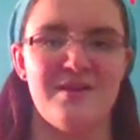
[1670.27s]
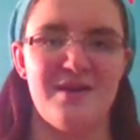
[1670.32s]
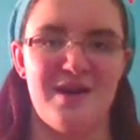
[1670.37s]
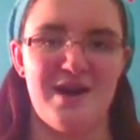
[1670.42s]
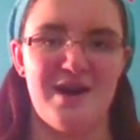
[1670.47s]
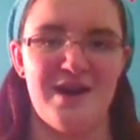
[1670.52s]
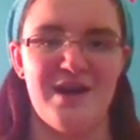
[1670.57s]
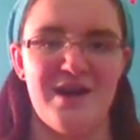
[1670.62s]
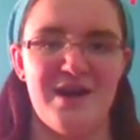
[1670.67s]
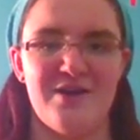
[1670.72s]
I
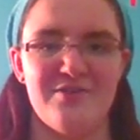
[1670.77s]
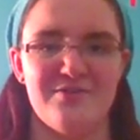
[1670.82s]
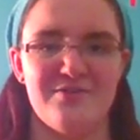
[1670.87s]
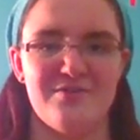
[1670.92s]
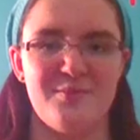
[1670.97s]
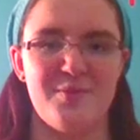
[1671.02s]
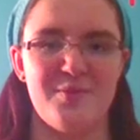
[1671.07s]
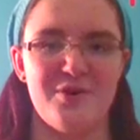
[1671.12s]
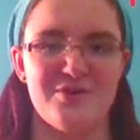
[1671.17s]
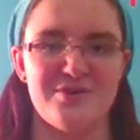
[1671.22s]
have a
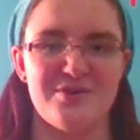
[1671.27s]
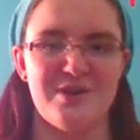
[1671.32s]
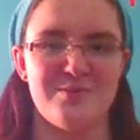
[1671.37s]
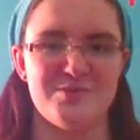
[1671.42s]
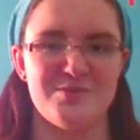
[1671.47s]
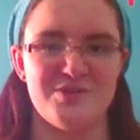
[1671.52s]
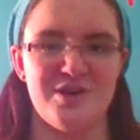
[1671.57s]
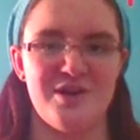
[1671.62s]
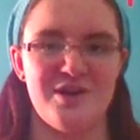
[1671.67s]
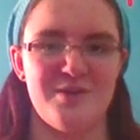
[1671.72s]
part-time
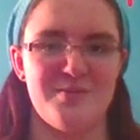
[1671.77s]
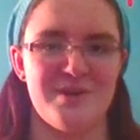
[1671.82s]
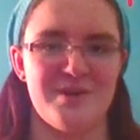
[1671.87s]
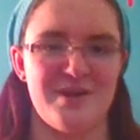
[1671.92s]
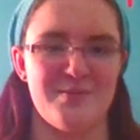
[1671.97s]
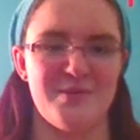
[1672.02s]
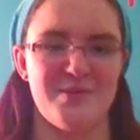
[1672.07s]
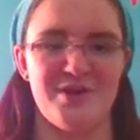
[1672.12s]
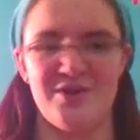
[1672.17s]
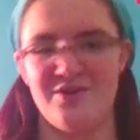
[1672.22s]
job and
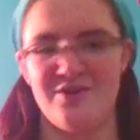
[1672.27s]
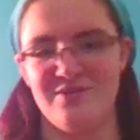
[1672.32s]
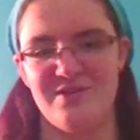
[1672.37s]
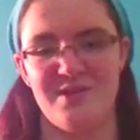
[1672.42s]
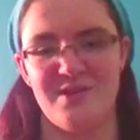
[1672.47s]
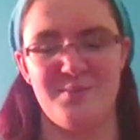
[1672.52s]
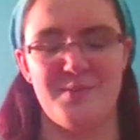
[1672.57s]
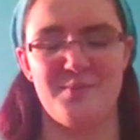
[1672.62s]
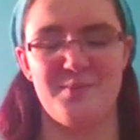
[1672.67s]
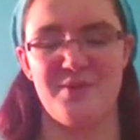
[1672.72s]
I'm in,
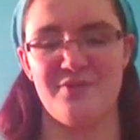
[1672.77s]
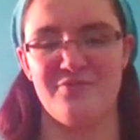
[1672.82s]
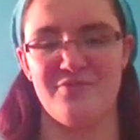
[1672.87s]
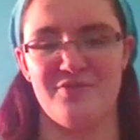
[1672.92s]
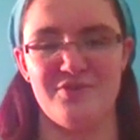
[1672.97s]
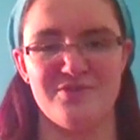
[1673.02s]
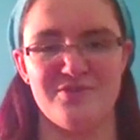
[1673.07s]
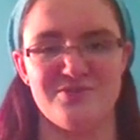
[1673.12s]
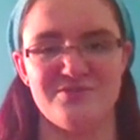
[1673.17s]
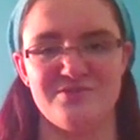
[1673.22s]
I'm in my
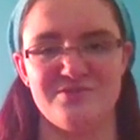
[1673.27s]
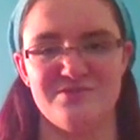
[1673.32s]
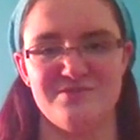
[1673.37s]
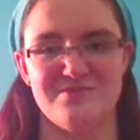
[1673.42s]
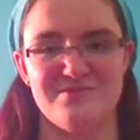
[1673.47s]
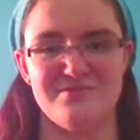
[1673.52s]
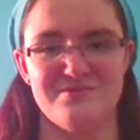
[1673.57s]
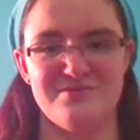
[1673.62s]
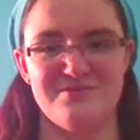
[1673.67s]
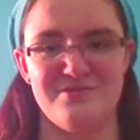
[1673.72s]
first
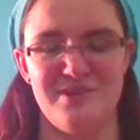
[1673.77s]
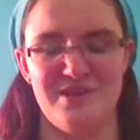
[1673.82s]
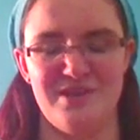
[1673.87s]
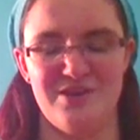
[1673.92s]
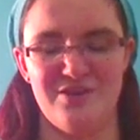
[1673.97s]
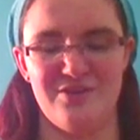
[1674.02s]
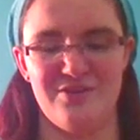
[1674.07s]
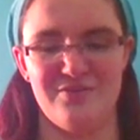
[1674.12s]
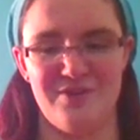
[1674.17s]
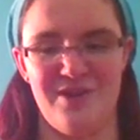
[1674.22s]

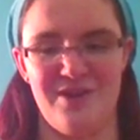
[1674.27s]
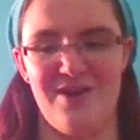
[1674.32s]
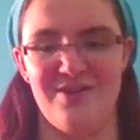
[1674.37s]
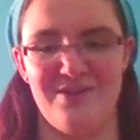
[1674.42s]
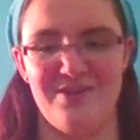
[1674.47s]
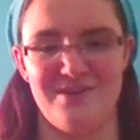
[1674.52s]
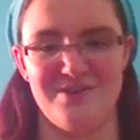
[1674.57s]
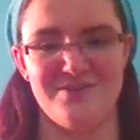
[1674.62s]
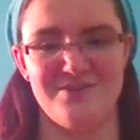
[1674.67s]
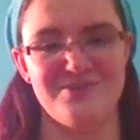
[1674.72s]
year of
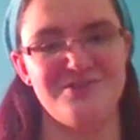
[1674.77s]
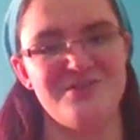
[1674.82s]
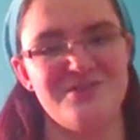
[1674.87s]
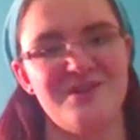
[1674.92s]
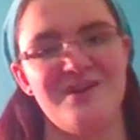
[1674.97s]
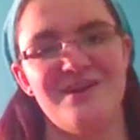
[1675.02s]
college,